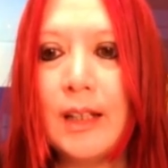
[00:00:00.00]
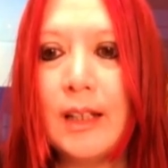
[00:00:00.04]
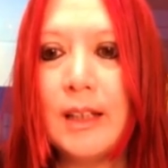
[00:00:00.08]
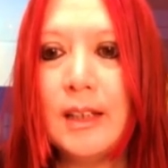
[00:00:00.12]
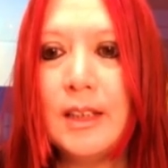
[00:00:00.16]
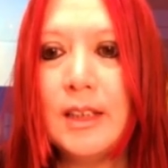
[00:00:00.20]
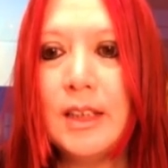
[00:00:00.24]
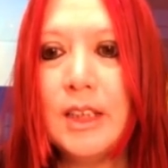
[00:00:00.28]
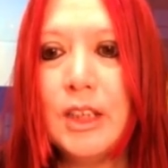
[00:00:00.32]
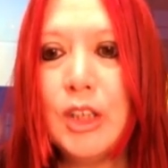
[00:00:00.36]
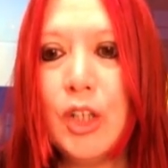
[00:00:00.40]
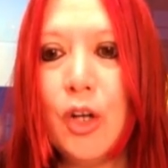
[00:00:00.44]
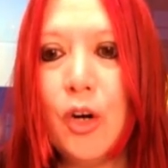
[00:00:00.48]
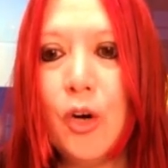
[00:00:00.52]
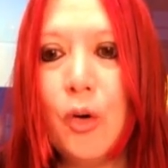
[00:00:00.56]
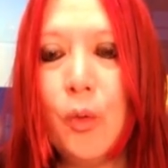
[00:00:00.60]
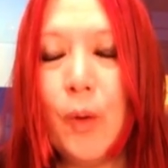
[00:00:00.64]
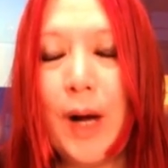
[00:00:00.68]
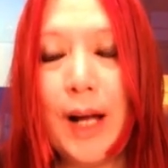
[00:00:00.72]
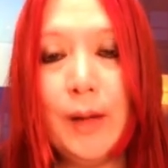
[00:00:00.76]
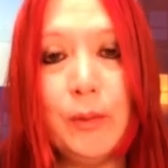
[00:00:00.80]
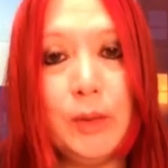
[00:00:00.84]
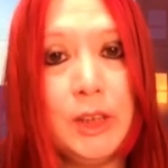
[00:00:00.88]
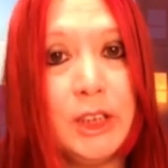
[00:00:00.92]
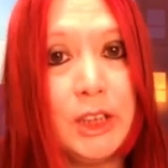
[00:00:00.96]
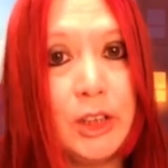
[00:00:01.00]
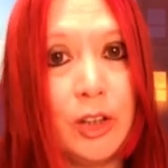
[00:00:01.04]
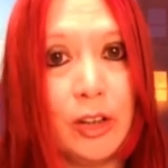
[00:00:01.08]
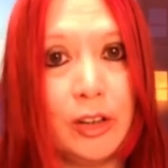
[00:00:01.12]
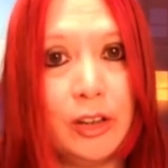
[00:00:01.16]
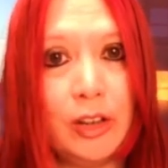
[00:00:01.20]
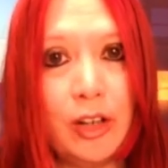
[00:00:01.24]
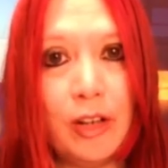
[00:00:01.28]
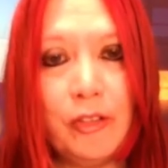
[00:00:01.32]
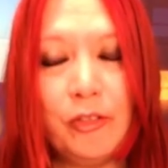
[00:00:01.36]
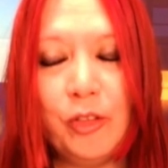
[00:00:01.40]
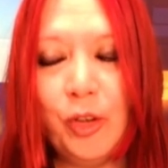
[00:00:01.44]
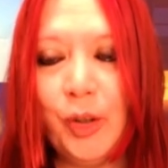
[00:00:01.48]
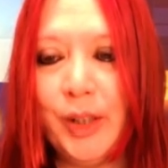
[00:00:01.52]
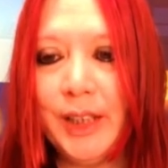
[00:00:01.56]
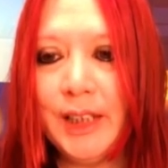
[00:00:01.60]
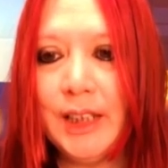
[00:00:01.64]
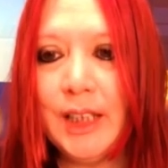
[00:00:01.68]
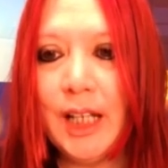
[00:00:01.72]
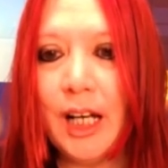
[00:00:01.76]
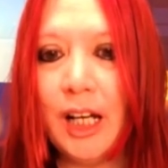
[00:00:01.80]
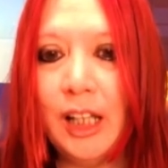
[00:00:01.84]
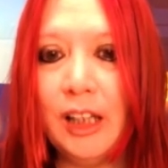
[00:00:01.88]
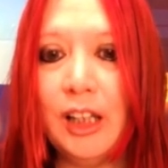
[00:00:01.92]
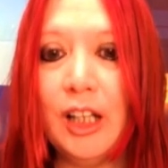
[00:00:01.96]
So I would start off with
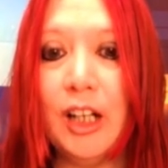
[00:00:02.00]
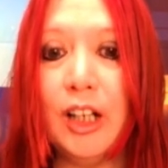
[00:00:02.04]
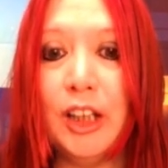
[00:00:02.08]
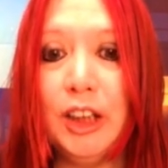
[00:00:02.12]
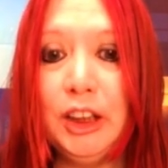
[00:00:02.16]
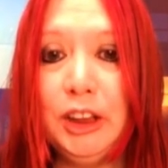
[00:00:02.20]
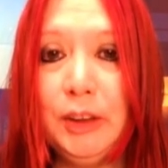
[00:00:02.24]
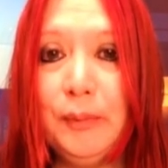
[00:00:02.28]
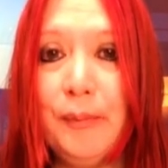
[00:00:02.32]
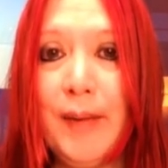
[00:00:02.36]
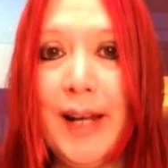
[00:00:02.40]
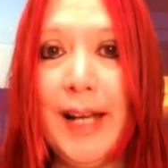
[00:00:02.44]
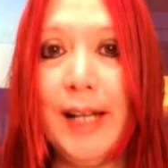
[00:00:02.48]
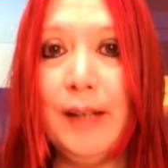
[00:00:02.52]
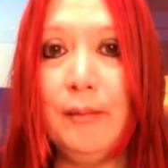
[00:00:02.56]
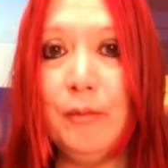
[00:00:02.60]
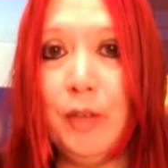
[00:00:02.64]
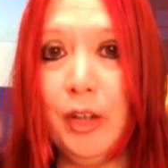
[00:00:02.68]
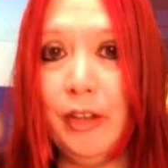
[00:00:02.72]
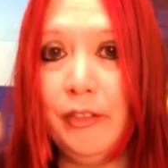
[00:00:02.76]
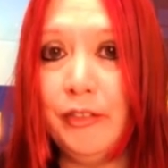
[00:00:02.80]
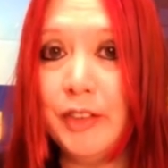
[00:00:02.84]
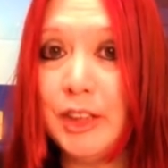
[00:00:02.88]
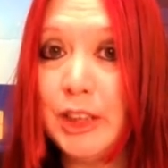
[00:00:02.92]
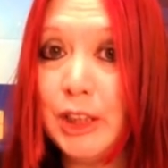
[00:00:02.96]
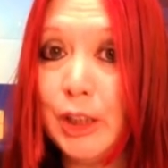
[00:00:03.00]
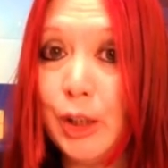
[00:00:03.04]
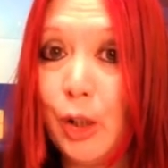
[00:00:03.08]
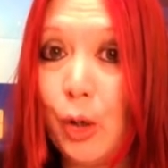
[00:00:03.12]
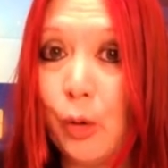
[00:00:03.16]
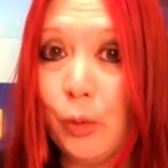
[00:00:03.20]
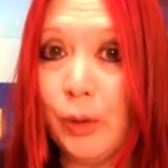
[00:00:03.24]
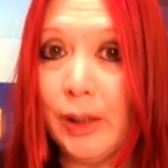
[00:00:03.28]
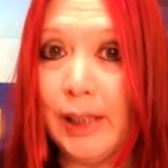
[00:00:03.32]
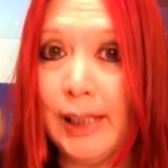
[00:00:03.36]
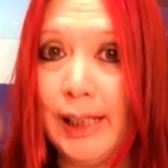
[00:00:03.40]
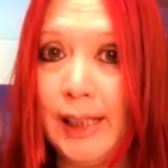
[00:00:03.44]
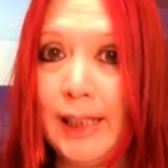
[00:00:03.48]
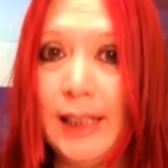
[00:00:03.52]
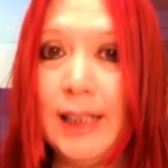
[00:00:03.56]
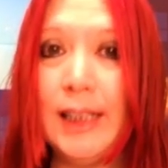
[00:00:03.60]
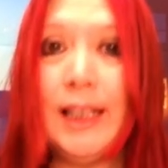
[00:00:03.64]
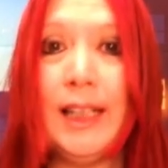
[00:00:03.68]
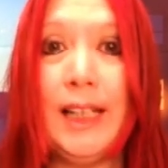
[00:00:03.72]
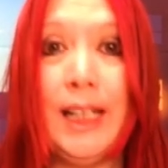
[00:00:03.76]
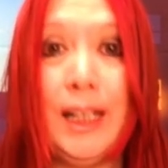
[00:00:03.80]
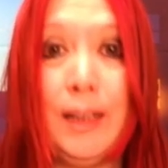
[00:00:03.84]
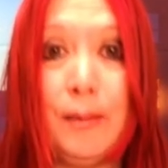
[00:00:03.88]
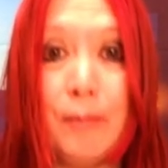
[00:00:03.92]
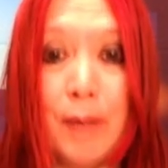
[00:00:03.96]
a large man moves slowly.
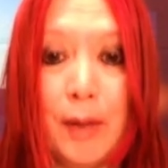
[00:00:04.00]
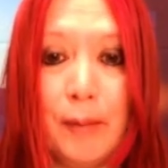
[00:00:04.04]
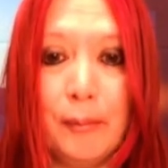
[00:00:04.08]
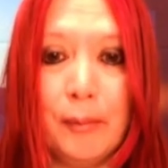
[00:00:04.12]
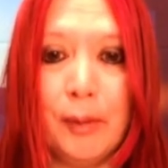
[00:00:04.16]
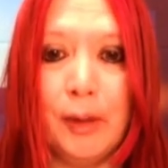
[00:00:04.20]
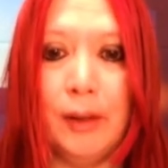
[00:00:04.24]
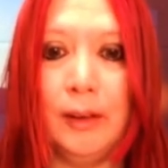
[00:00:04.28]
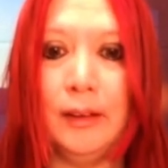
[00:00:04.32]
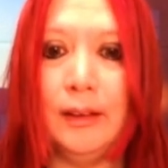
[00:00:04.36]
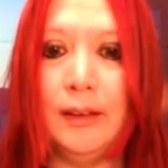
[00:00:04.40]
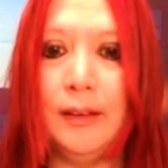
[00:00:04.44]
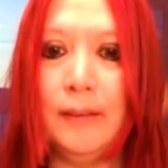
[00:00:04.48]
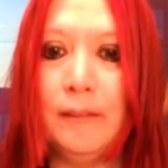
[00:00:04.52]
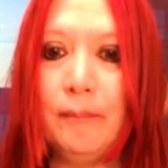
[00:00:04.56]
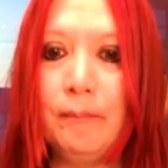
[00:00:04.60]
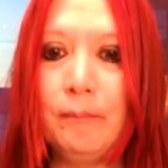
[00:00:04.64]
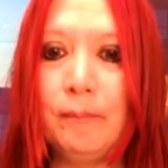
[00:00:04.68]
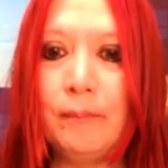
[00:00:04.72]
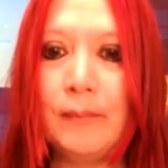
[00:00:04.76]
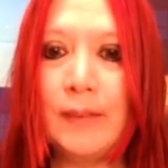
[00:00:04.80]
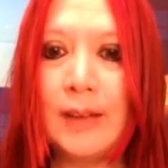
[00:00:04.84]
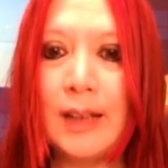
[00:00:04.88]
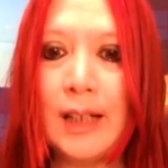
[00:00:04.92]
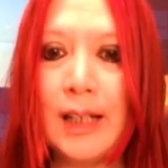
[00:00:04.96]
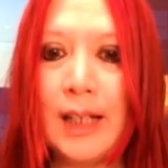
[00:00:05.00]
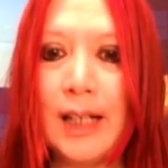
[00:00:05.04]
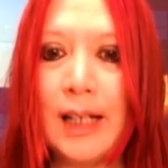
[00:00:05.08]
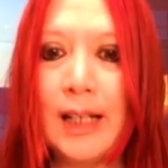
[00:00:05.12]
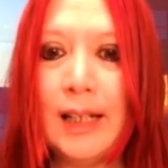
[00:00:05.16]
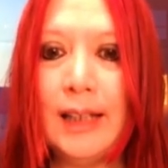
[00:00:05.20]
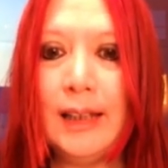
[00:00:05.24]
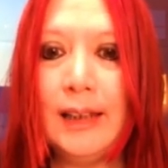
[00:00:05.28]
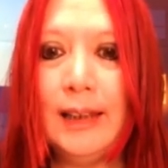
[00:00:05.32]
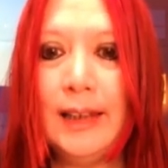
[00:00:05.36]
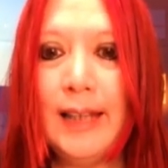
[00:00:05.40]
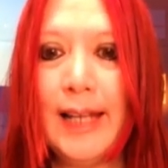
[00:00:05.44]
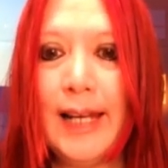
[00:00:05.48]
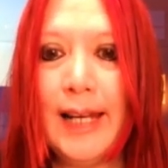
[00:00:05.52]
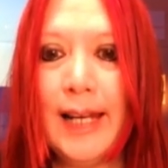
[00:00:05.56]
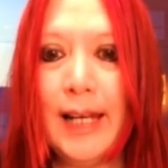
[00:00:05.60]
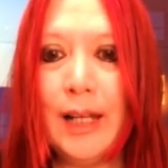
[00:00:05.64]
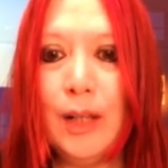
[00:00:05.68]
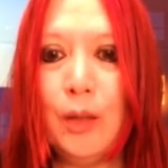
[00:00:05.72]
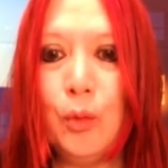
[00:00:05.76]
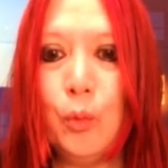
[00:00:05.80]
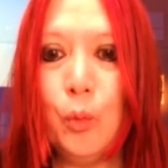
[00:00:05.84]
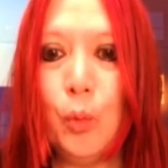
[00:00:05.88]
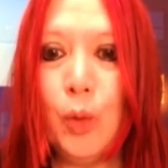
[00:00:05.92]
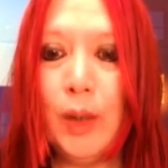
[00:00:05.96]
He mumbled.
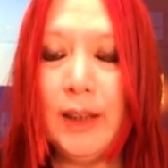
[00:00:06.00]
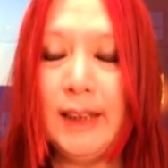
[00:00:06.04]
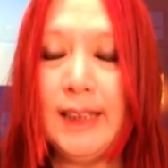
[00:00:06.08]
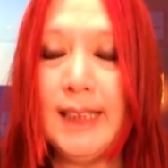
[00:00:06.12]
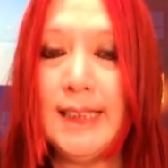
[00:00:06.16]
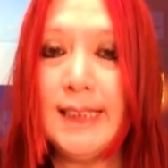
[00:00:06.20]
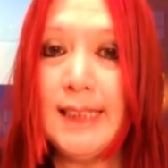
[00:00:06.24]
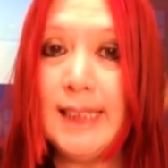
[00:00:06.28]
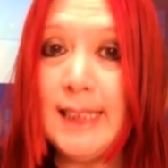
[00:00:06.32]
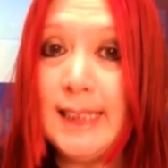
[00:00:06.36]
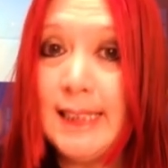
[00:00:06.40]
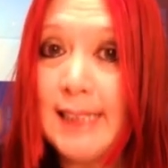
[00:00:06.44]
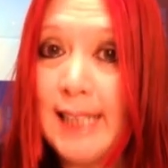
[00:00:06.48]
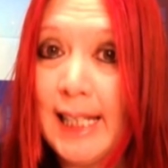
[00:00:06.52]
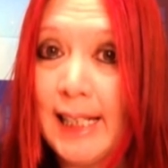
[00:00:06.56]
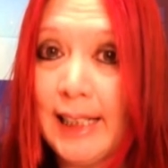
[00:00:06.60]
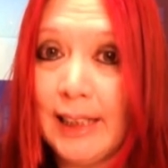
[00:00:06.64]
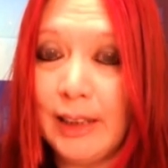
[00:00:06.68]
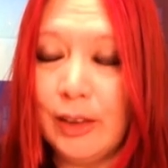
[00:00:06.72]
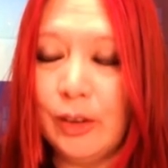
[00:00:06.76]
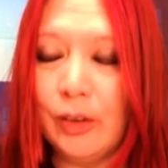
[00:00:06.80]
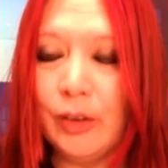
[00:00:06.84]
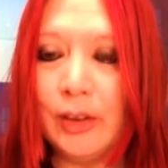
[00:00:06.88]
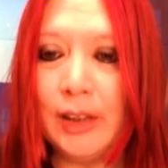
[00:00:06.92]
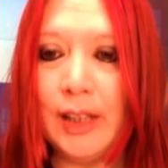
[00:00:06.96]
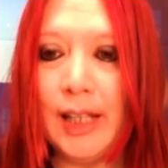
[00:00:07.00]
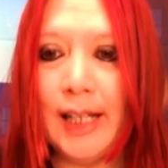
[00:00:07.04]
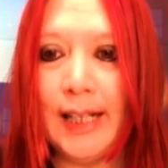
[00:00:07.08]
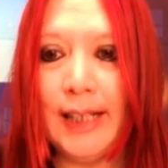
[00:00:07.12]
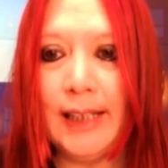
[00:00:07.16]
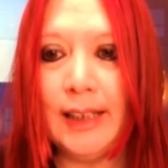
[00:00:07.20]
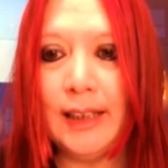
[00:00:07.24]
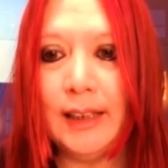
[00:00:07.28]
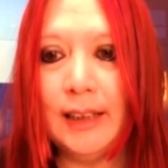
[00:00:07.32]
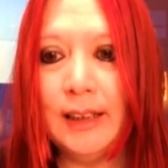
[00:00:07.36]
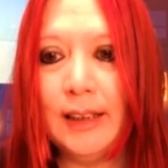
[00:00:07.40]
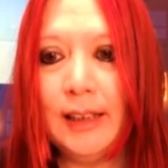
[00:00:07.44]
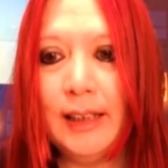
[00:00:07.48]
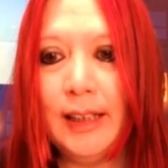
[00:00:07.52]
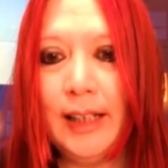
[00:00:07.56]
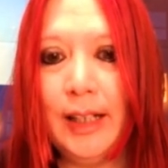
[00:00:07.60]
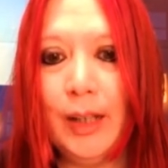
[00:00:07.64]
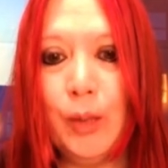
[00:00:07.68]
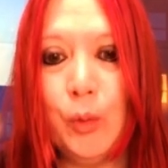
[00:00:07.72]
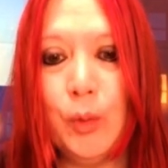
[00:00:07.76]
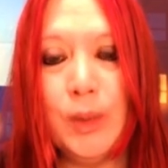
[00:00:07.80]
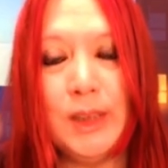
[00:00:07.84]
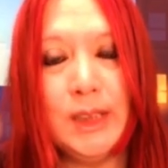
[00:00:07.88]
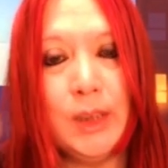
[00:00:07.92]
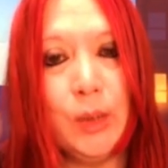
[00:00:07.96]
Then, what does the setting look like? It
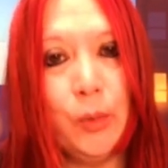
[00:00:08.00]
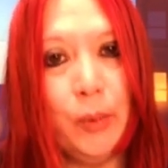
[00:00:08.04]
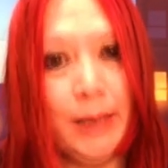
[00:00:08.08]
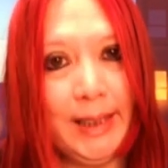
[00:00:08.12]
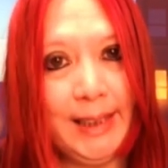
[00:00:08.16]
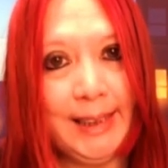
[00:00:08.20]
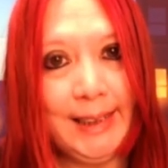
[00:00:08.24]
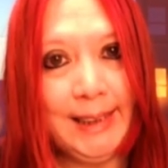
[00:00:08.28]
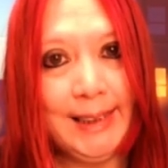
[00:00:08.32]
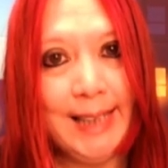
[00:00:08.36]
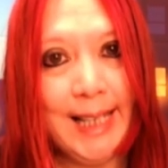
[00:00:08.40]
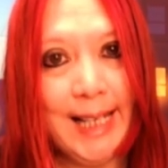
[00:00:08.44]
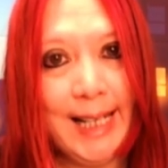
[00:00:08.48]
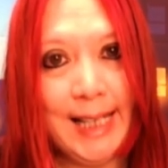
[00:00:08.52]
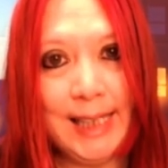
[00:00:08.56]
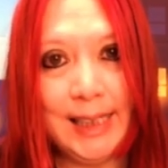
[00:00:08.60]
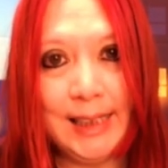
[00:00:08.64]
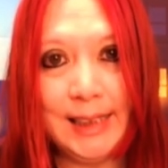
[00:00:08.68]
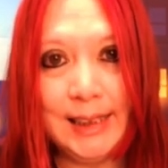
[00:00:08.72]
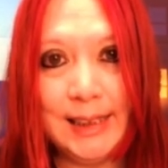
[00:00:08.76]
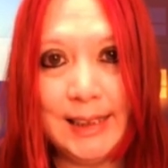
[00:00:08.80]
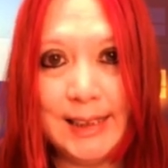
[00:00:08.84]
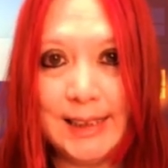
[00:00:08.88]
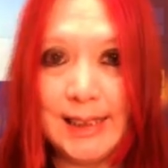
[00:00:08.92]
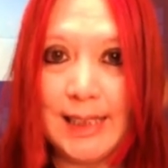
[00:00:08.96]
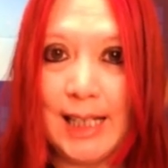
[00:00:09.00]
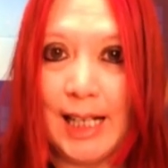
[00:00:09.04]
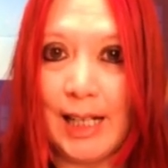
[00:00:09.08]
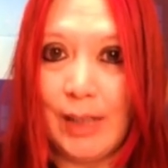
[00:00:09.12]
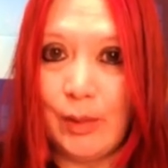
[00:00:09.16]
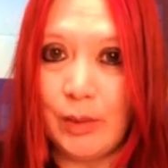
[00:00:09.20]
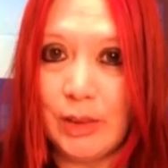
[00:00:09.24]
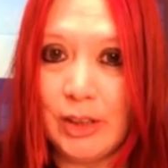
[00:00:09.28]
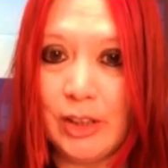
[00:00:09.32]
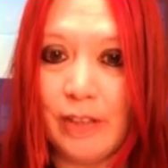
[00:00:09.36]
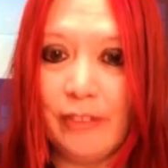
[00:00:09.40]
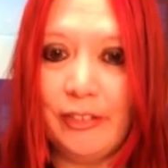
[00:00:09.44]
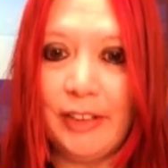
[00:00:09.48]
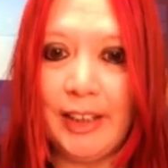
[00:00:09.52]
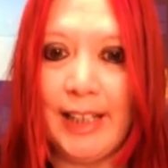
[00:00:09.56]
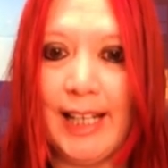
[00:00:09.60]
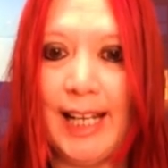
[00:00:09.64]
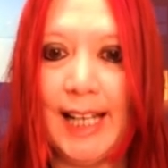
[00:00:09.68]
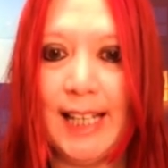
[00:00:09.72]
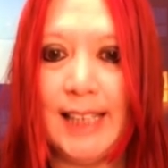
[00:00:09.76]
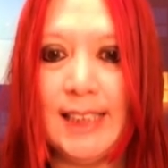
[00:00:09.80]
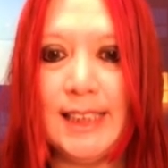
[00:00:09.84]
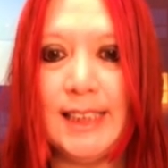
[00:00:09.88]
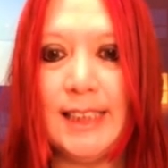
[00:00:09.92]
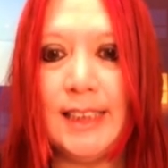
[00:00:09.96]
was a windy day. The sky was
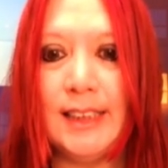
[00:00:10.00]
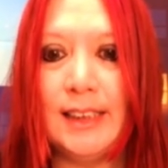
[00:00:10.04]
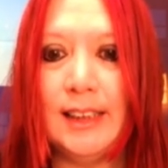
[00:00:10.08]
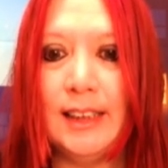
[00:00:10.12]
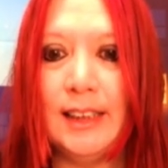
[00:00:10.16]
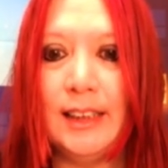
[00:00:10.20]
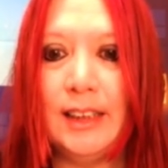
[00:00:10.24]
overcast.